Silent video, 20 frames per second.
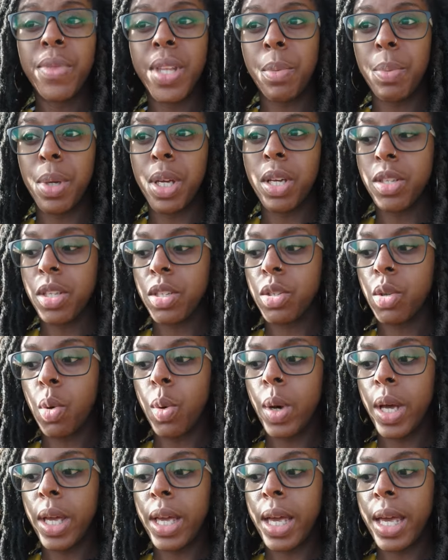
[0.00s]
And because it's
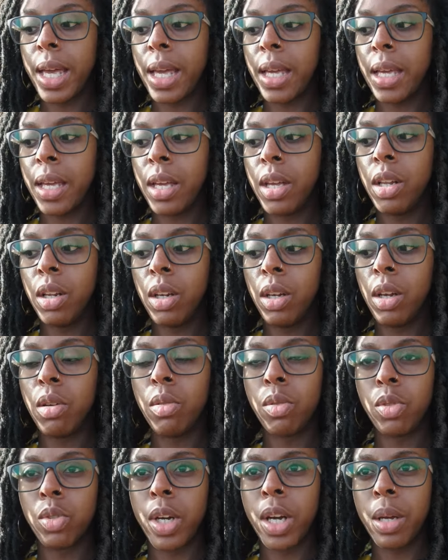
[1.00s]
quite a
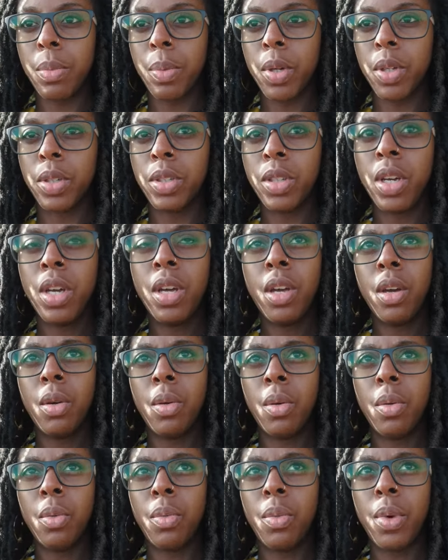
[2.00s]
long tripod,
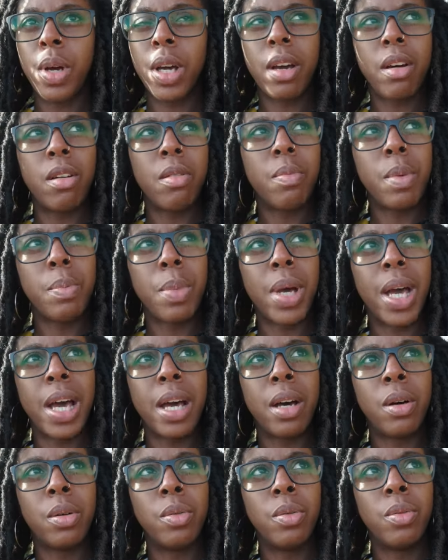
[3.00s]
I can't remember
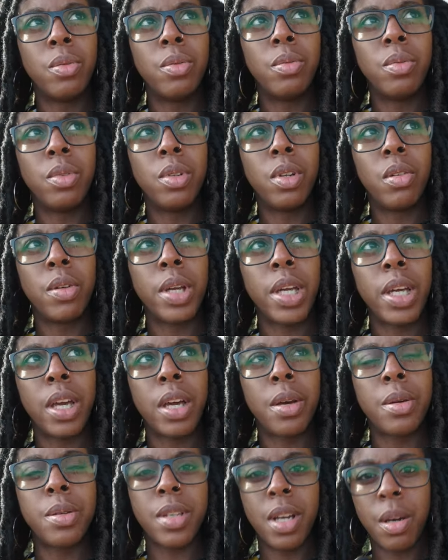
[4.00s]
how long it
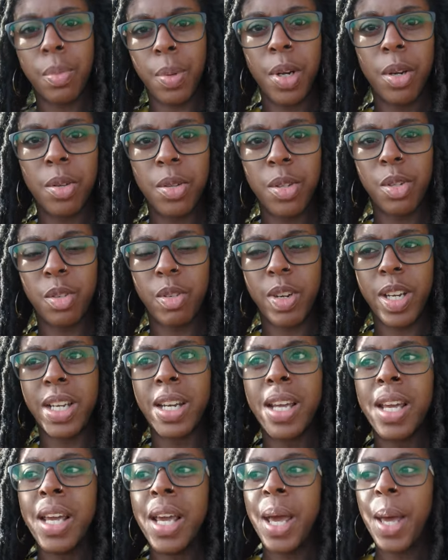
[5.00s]
goes, I'll put it on the
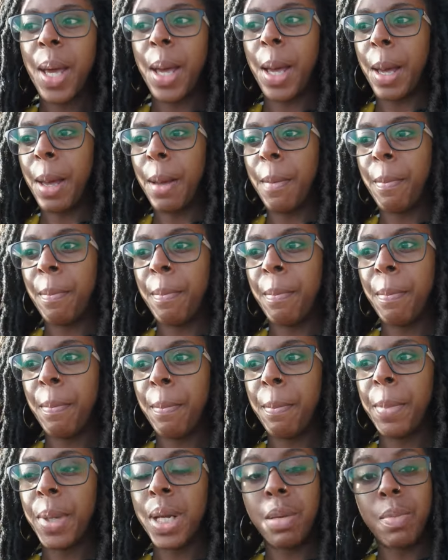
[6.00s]
screen,
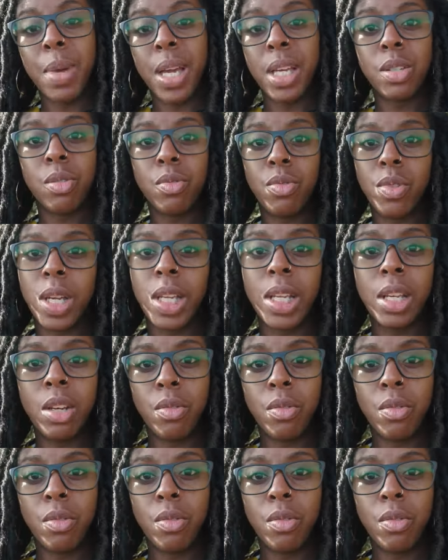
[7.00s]
but it makes a really